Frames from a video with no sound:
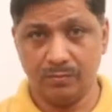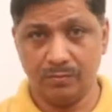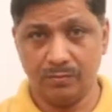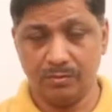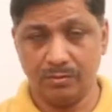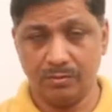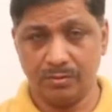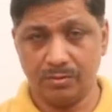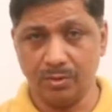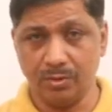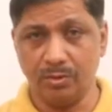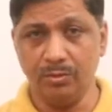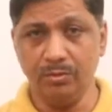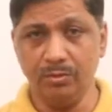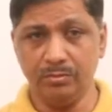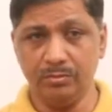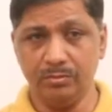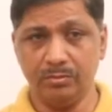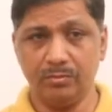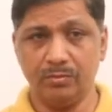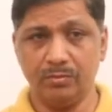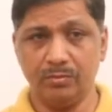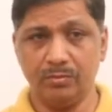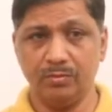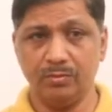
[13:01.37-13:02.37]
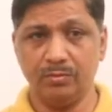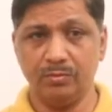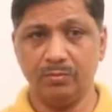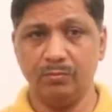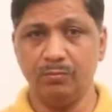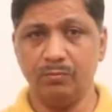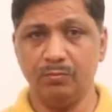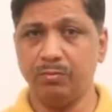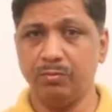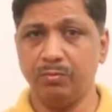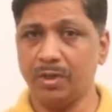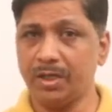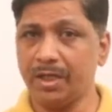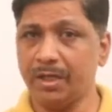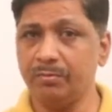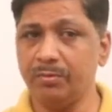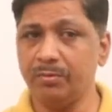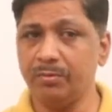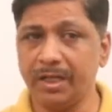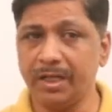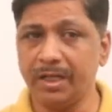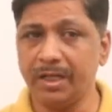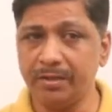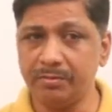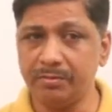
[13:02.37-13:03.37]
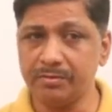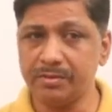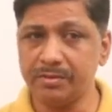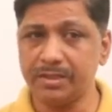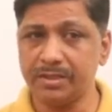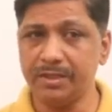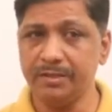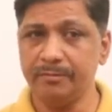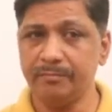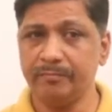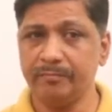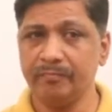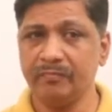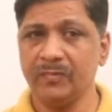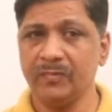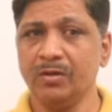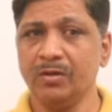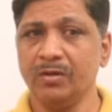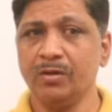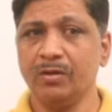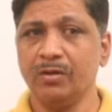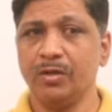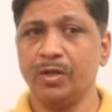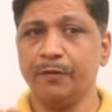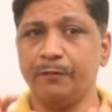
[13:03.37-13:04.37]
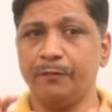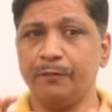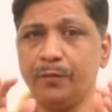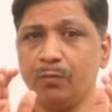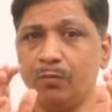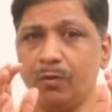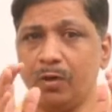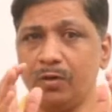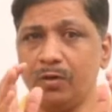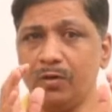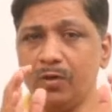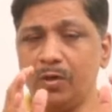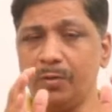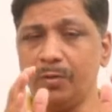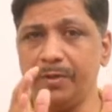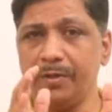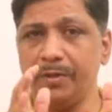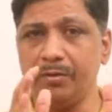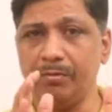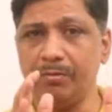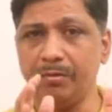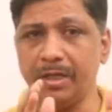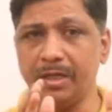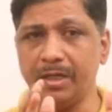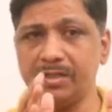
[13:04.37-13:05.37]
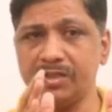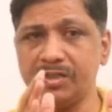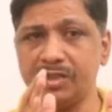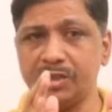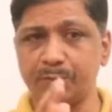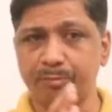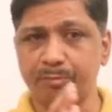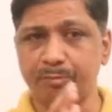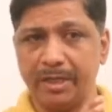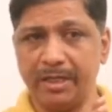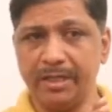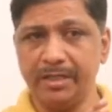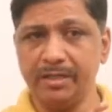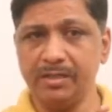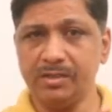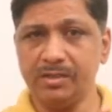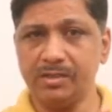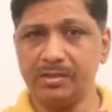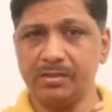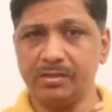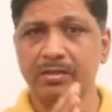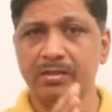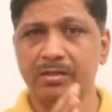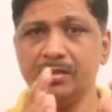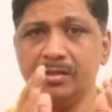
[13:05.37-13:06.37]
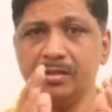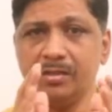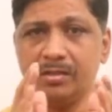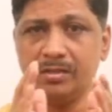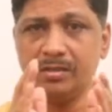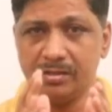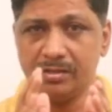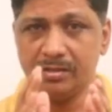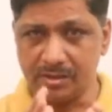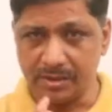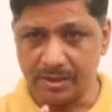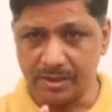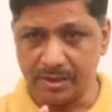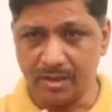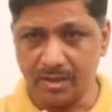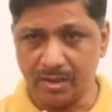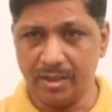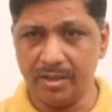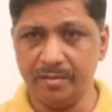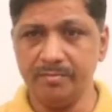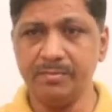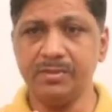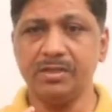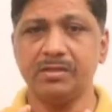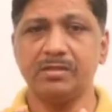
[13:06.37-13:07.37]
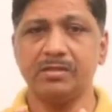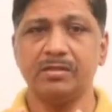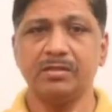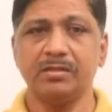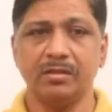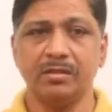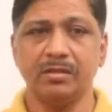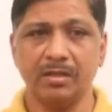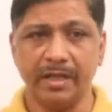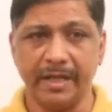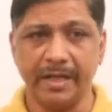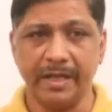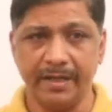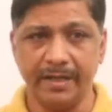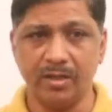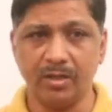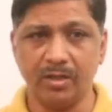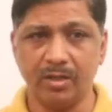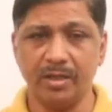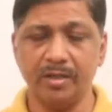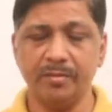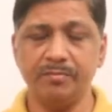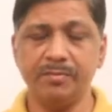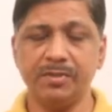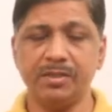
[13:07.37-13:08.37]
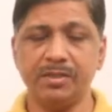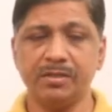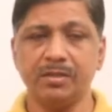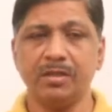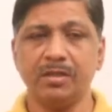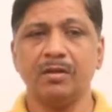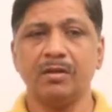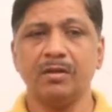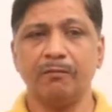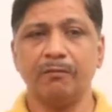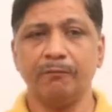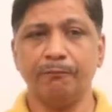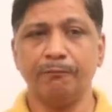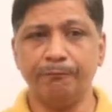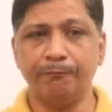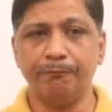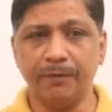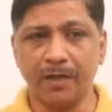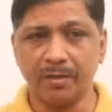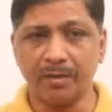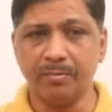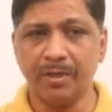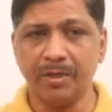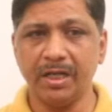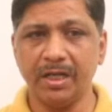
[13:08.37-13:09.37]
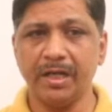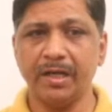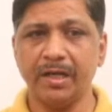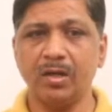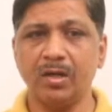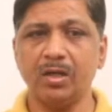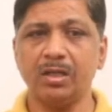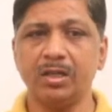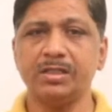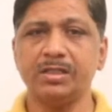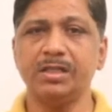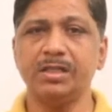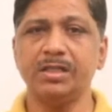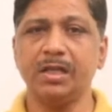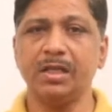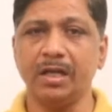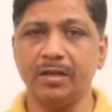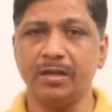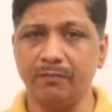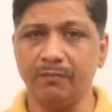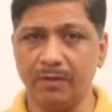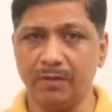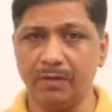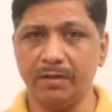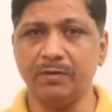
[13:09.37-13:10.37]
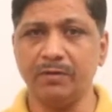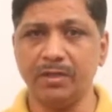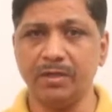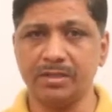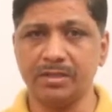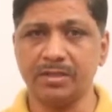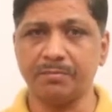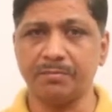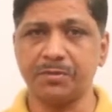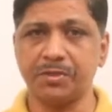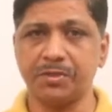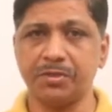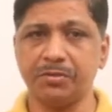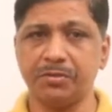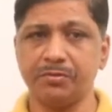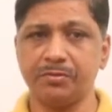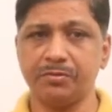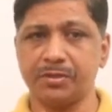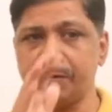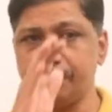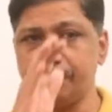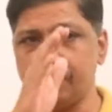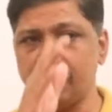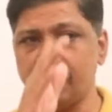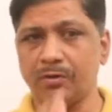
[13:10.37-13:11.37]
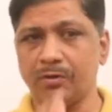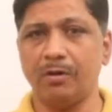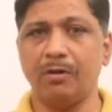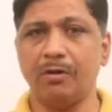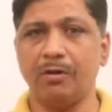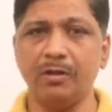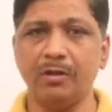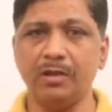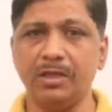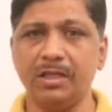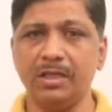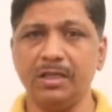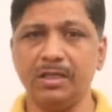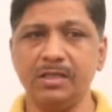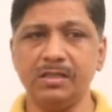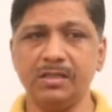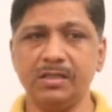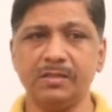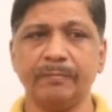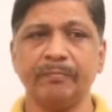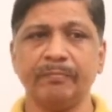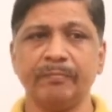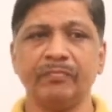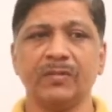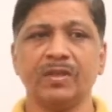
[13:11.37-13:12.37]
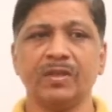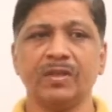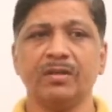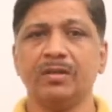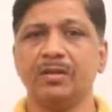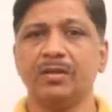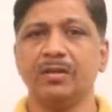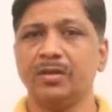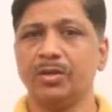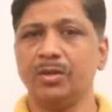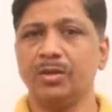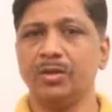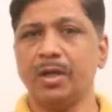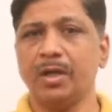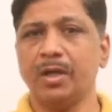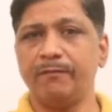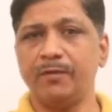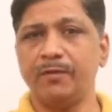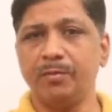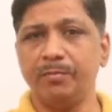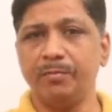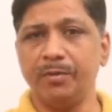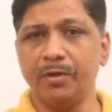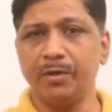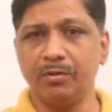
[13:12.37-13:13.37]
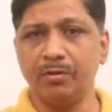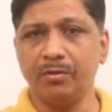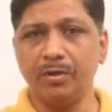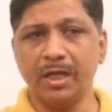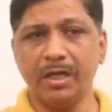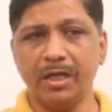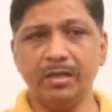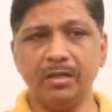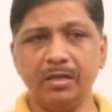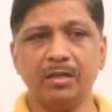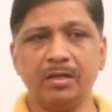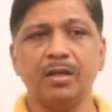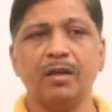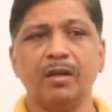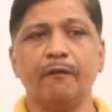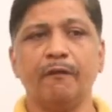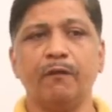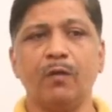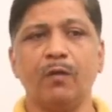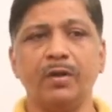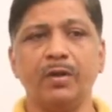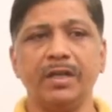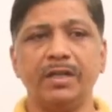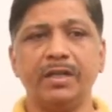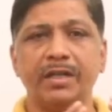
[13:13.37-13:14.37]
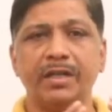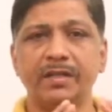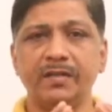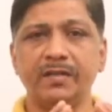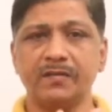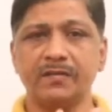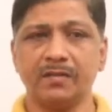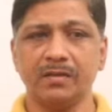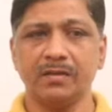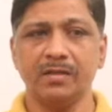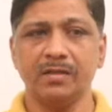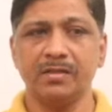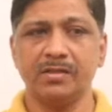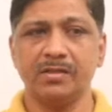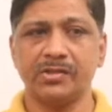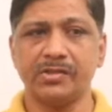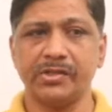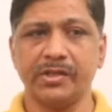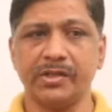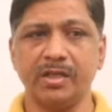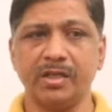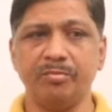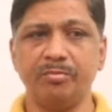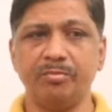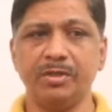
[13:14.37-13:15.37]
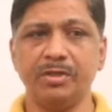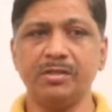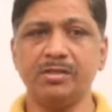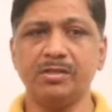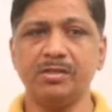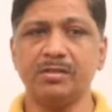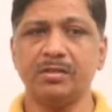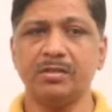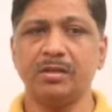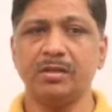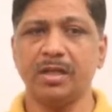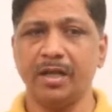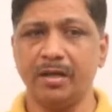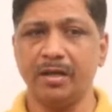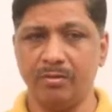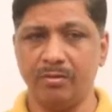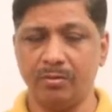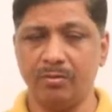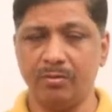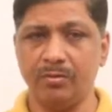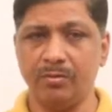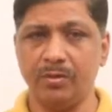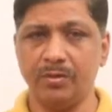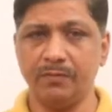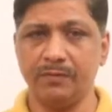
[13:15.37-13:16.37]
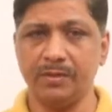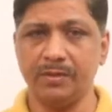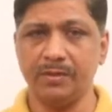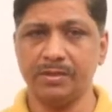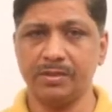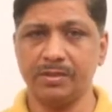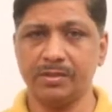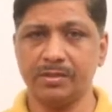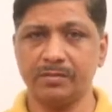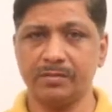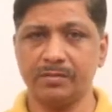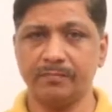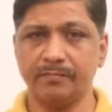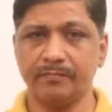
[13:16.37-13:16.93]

So what I would like to say, if you want to be good at spellings, synonyms, antonyms, verbal analogy and one word substitution, for all these you have to be good at phonetics, syllables and root words.